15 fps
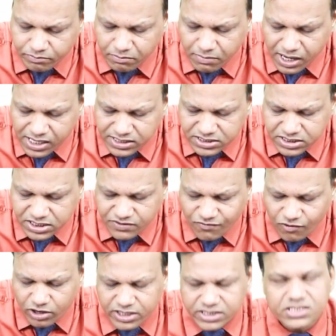Mask the
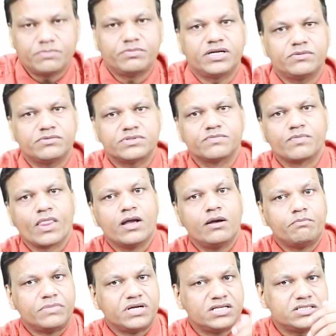warning symptoms
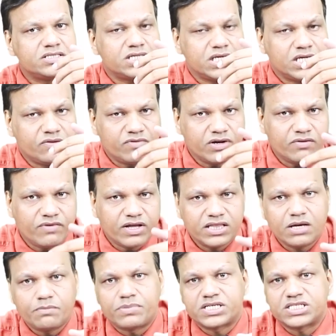means even when
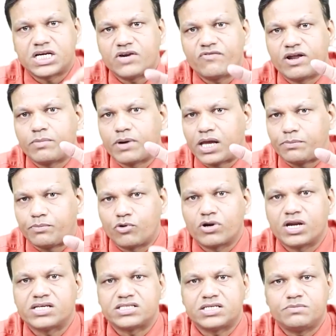the person develops
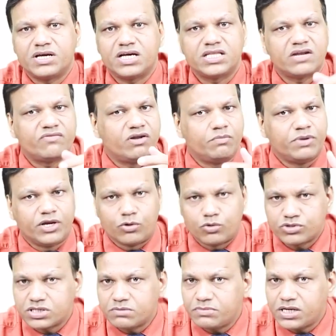hypoglycemia, there will be no
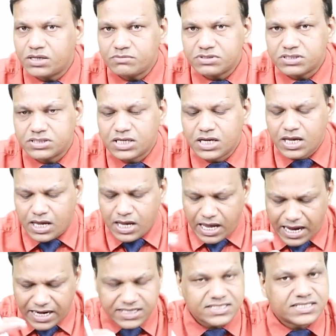symptoms.
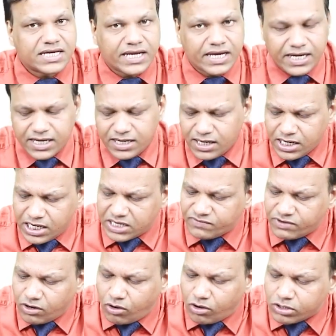And second, it
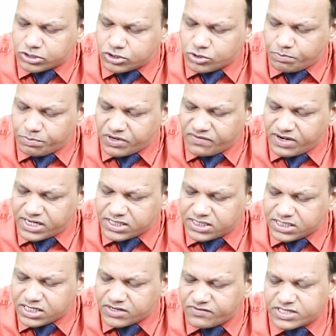will also prevent
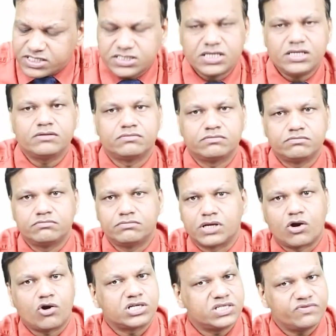the reversal,
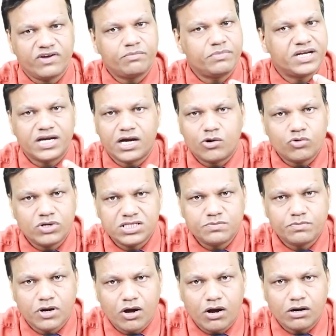because even beta 2 is
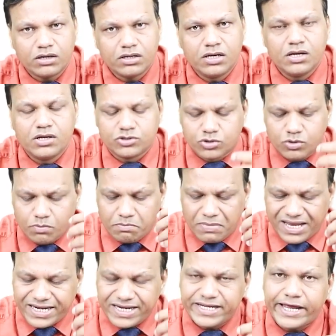blocked. So
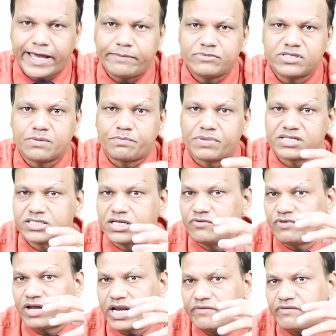many times the
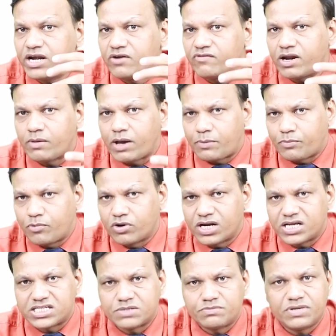person whenever develop
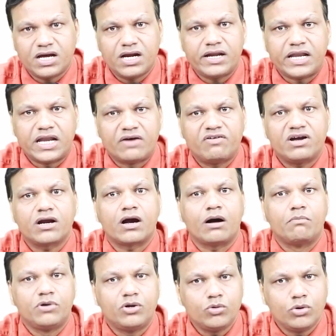hypoglycemia never
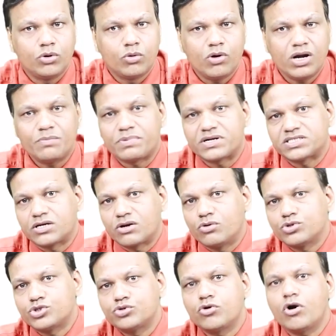come to know and person
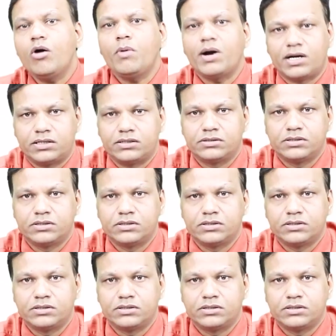goes to coma.